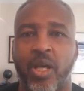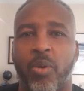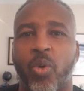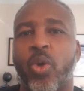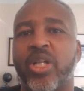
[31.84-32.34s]

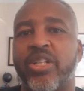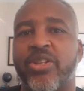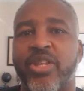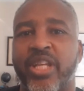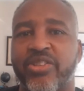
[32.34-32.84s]
But one of the
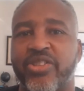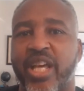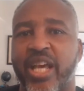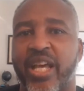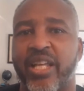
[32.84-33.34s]
things
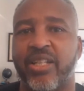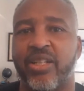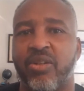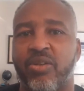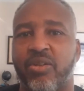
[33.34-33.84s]
that
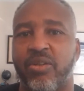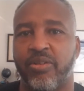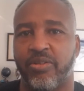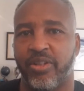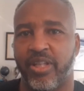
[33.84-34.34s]

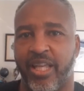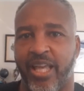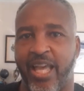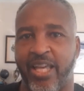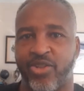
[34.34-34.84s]

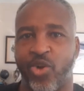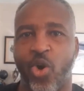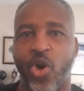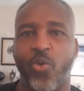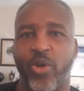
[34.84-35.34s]
has
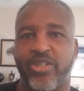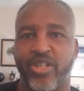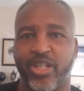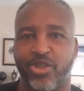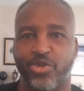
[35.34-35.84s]
always
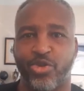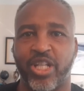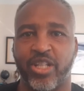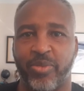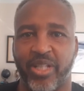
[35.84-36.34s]

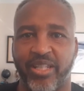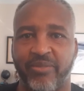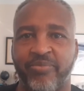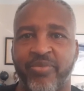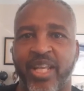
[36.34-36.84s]
intrigued me
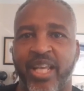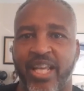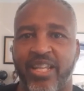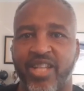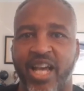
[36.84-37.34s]

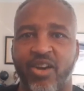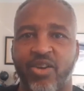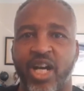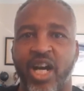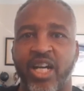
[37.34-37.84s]
is how
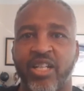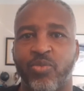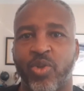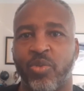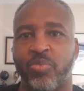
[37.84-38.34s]
God
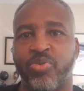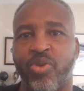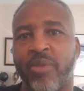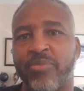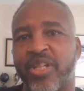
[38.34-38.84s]
will
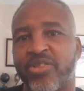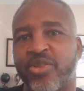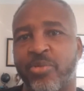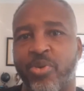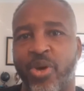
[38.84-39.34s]
prompt us
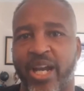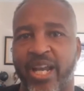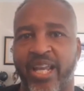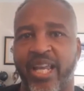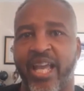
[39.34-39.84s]
to
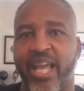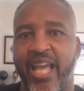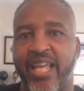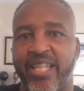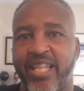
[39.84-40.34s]
pray
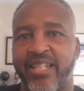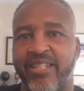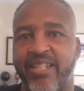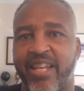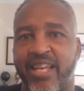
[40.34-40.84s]
and then
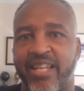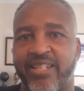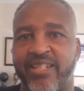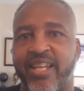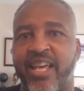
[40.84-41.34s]

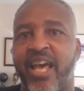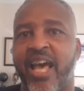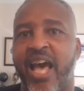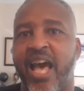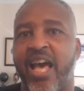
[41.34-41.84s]
says,
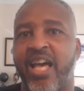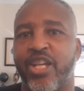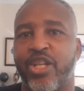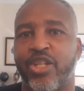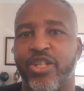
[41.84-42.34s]

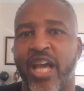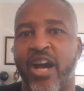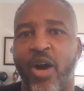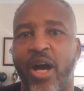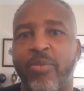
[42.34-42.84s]

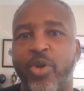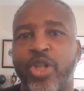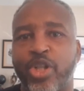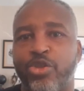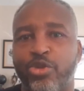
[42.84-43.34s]
now I'm going
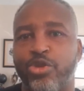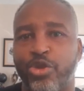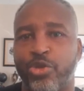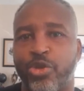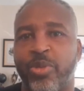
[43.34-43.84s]
to use
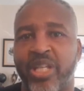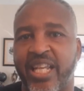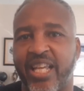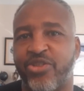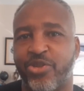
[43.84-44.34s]
you to be an
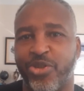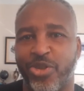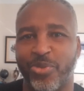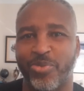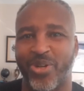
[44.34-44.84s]
answer to
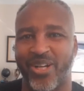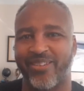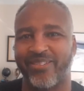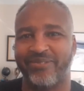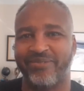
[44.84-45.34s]
your prayer.